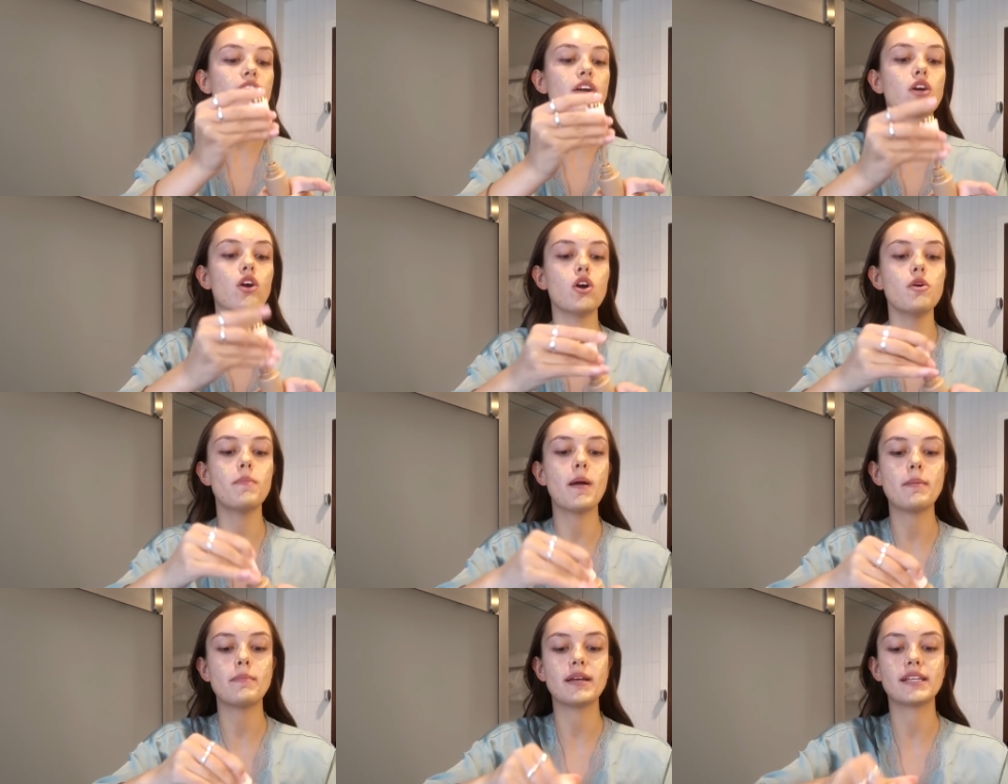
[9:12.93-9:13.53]
I
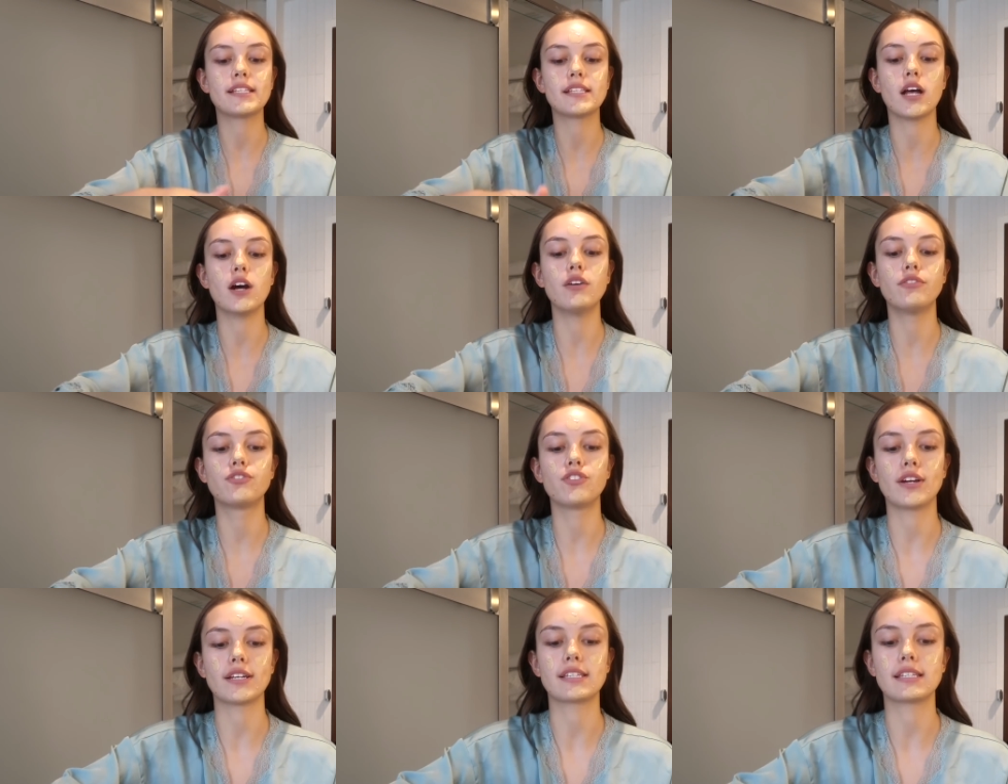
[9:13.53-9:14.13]
go by
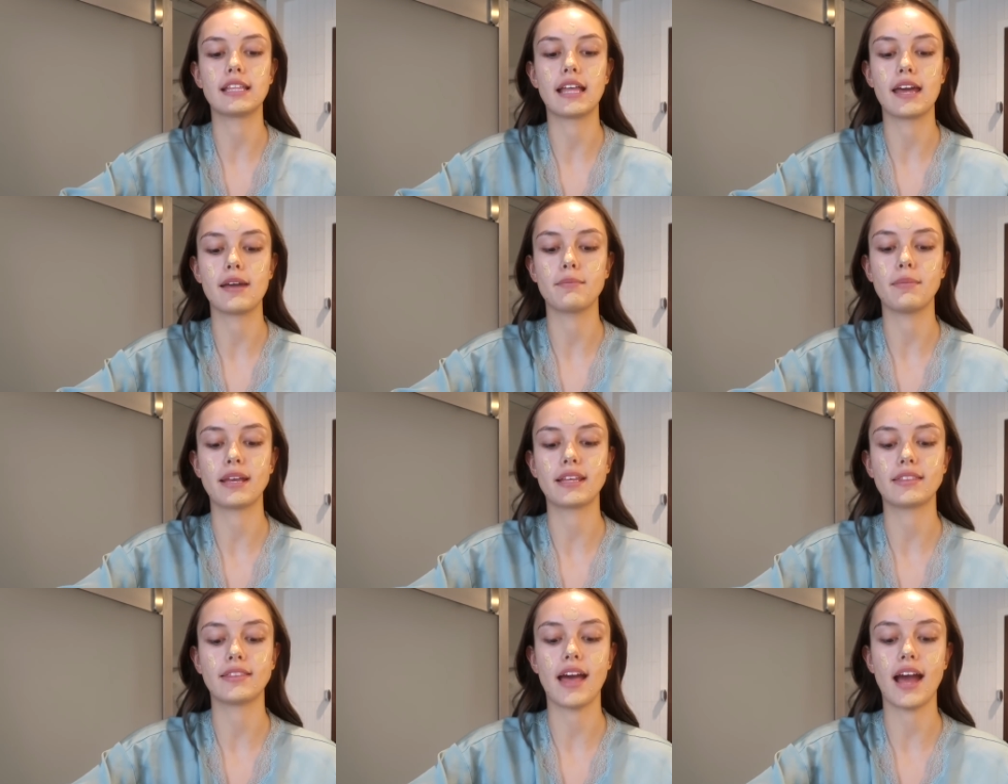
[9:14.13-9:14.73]
myself dressed lame,
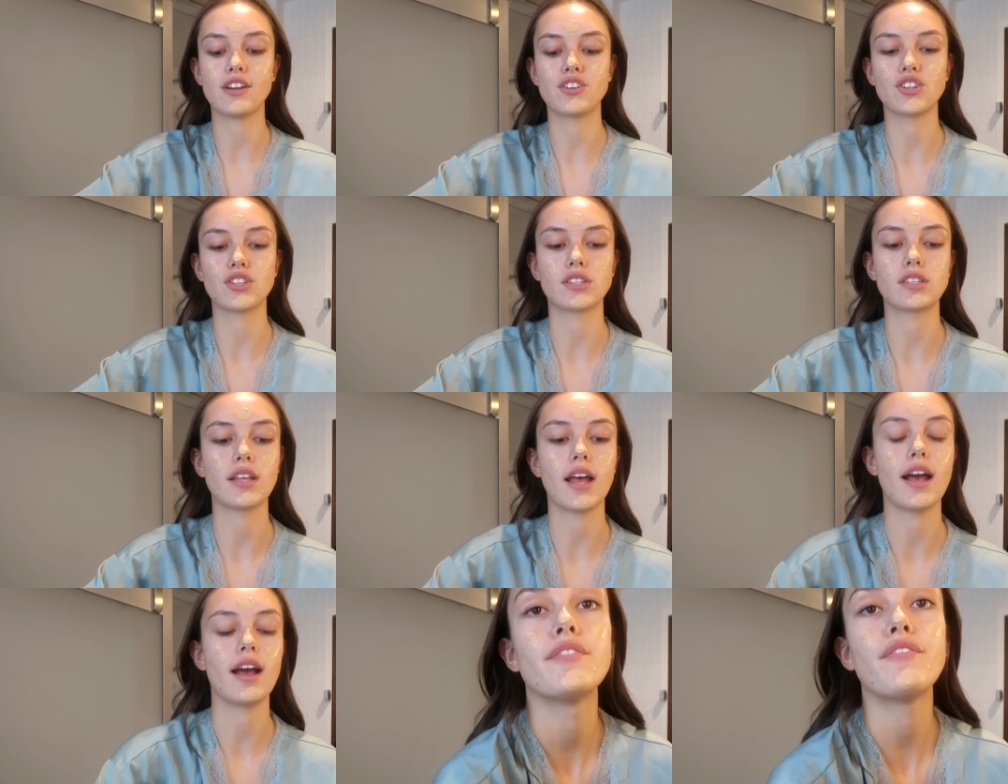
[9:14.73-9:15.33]
like, that just
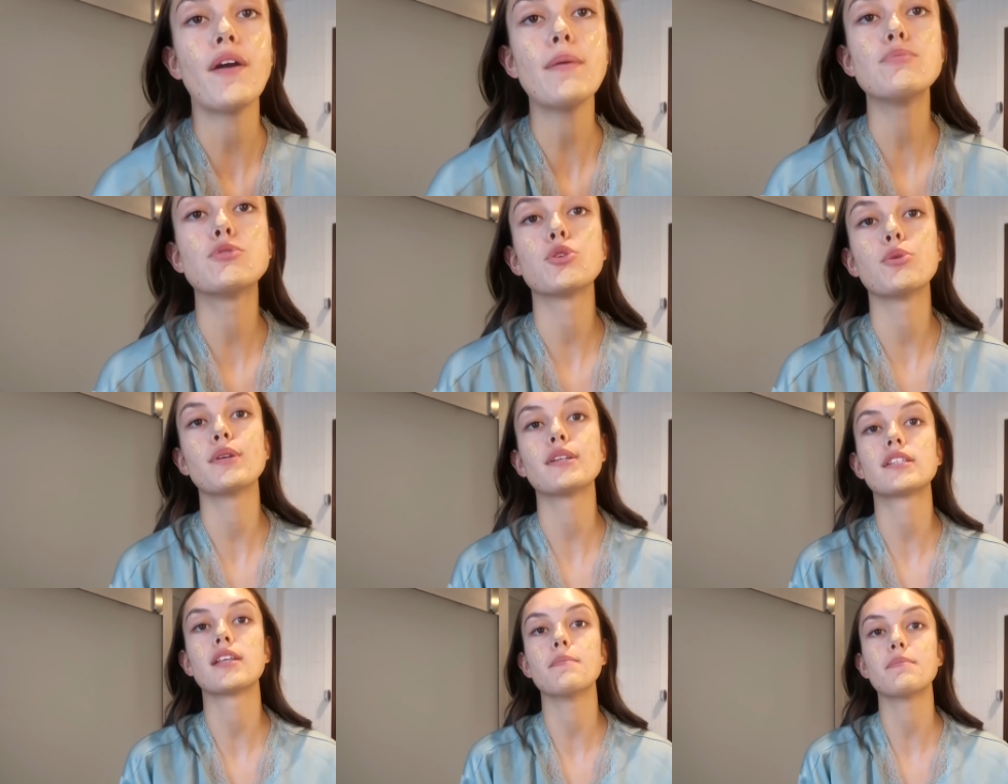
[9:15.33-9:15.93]
if I'm
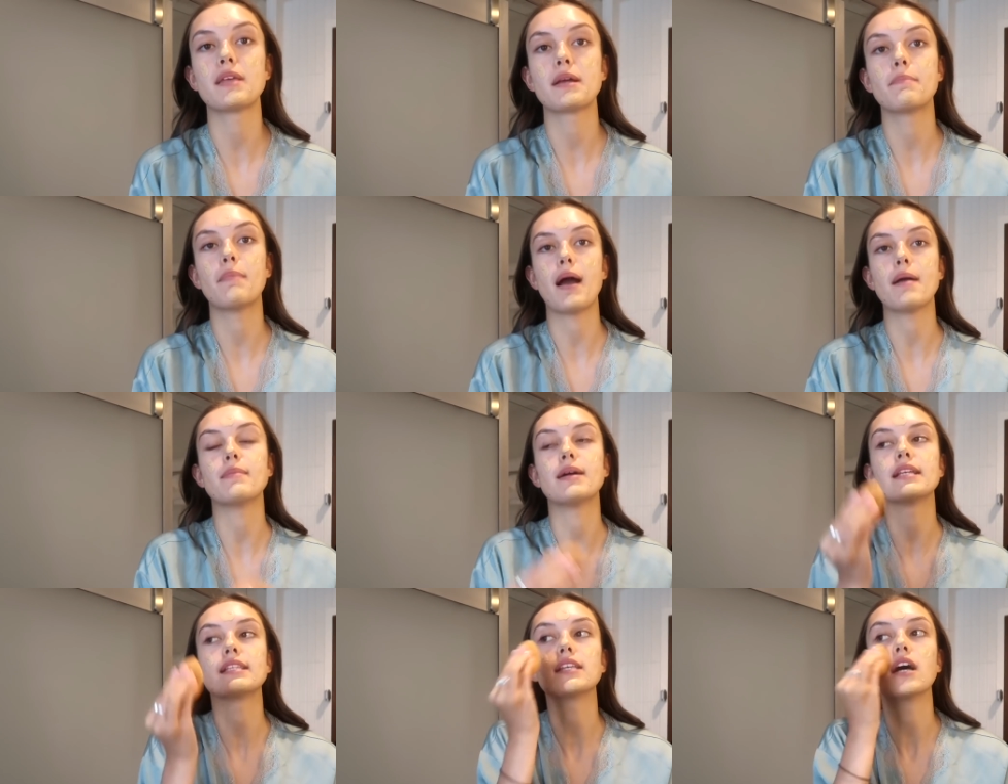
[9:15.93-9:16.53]
doing something
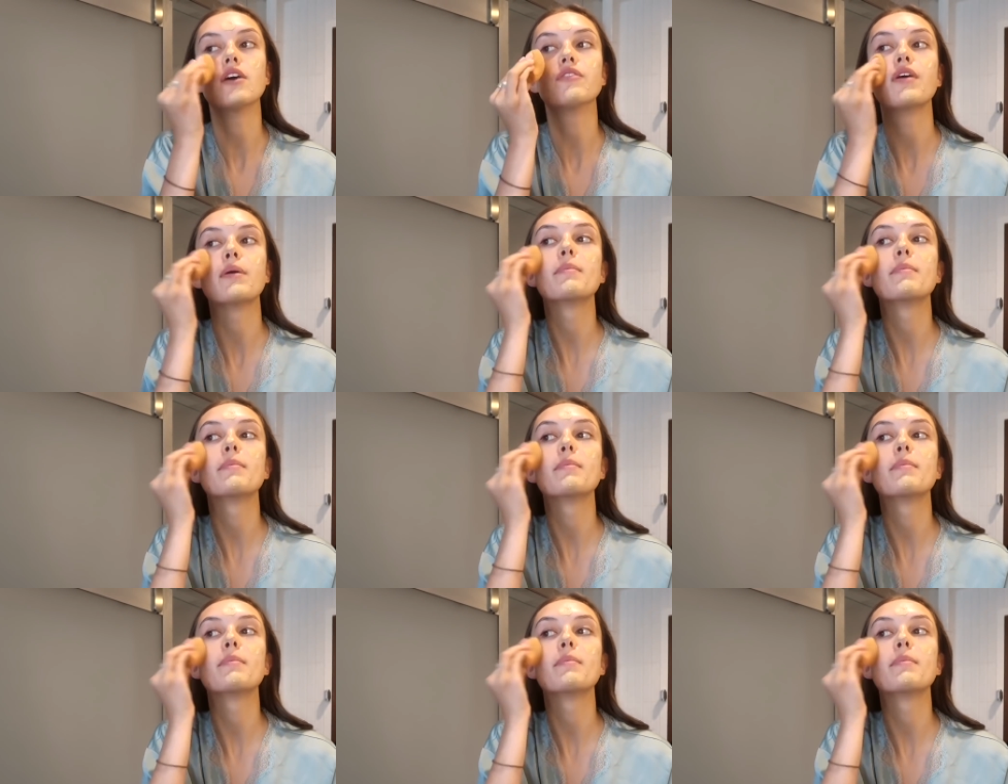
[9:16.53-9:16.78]
by myself,